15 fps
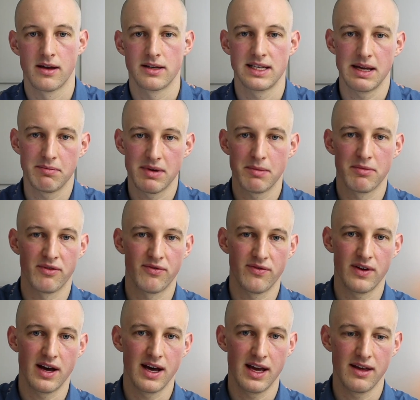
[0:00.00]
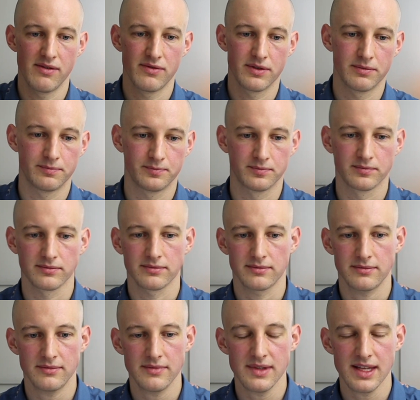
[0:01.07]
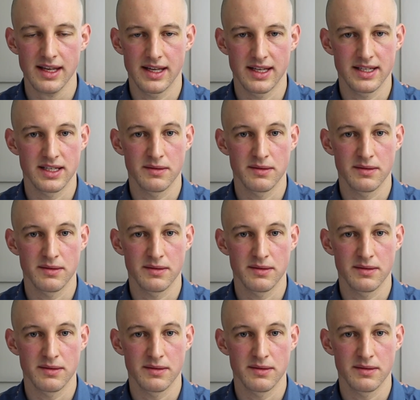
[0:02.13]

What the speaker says: Tip number 5 is